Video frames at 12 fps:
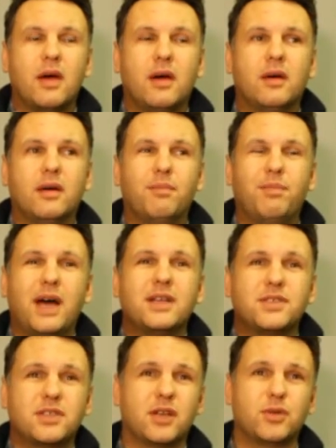
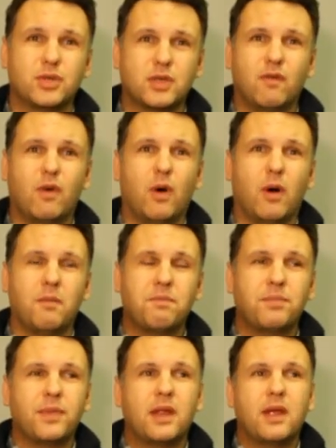bad status quo,
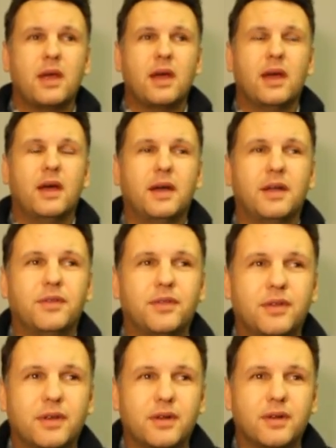
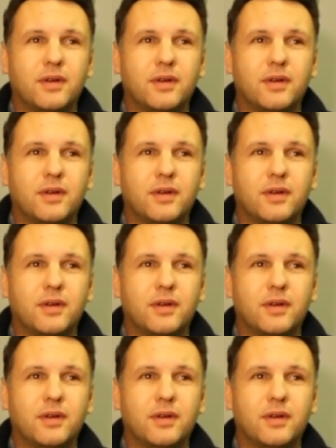and